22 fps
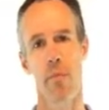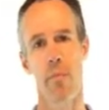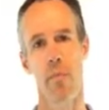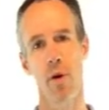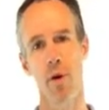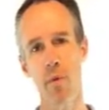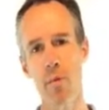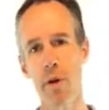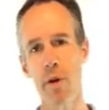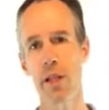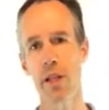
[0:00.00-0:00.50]

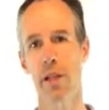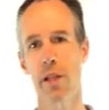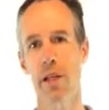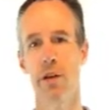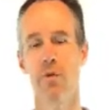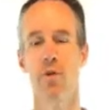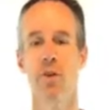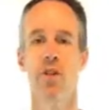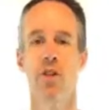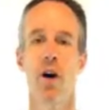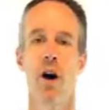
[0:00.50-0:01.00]

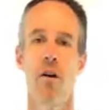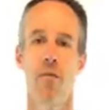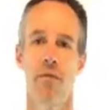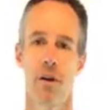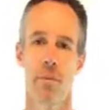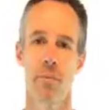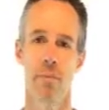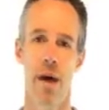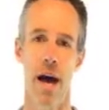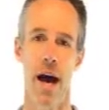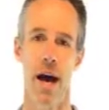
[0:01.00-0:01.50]
permanently
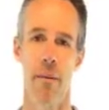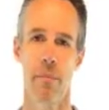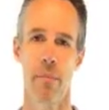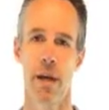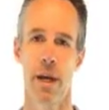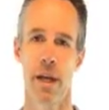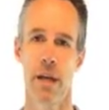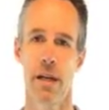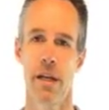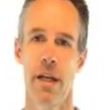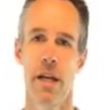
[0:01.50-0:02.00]
resolving back
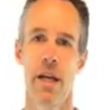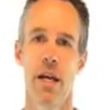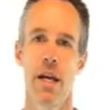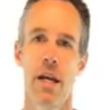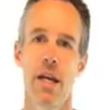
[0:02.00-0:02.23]
pain